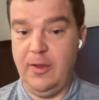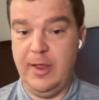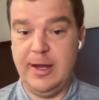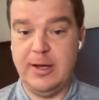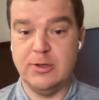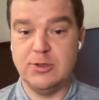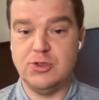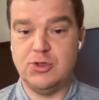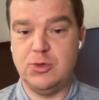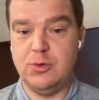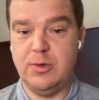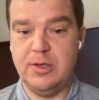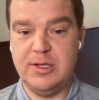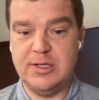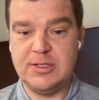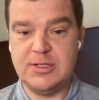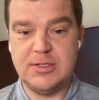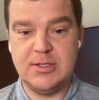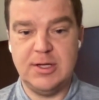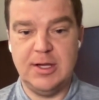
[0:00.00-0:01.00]
did the Lakers do
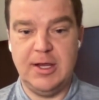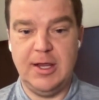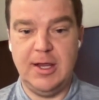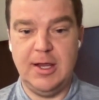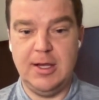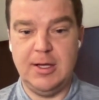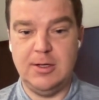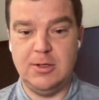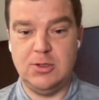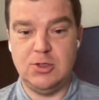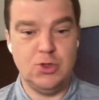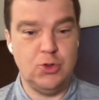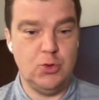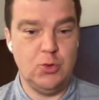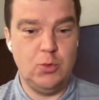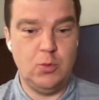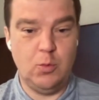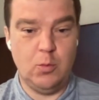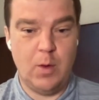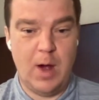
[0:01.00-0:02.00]
this? And
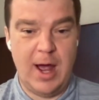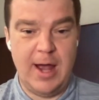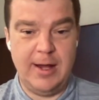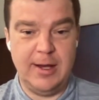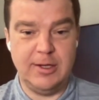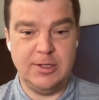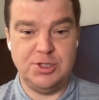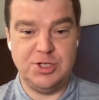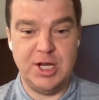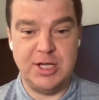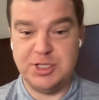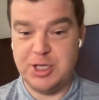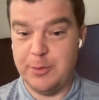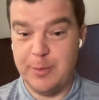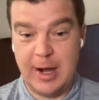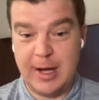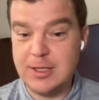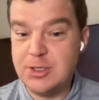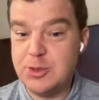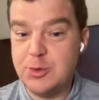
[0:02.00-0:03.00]
two, why did
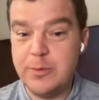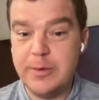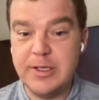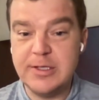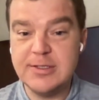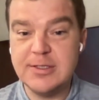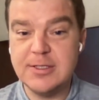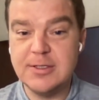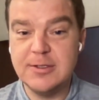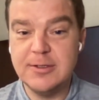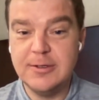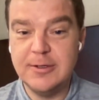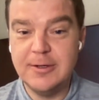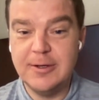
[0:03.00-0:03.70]
JJ Redick do this?